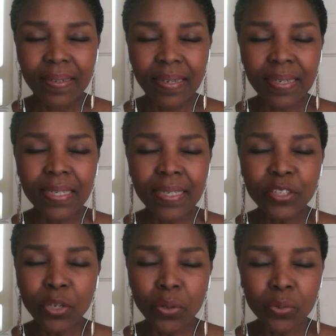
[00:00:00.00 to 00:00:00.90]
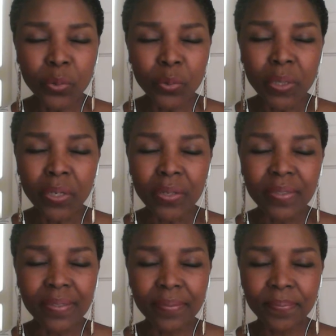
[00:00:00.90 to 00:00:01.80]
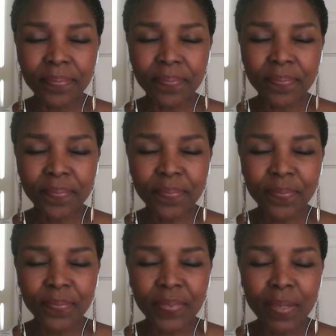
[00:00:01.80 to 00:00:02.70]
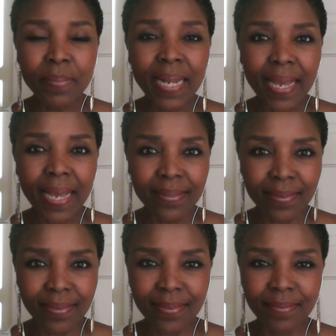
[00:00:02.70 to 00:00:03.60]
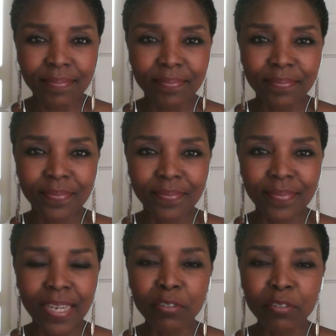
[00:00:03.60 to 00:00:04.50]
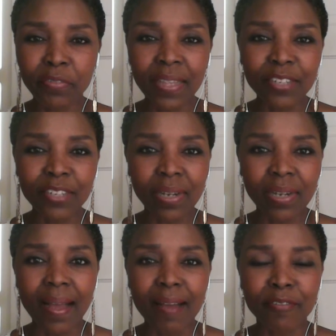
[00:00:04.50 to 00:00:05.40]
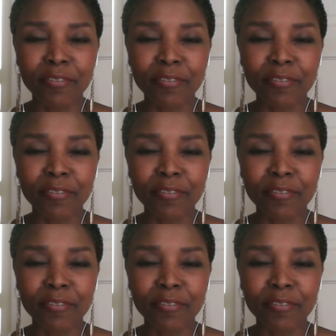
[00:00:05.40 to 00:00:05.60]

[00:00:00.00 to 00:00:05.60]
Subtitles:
And in your own word, bless everything that you have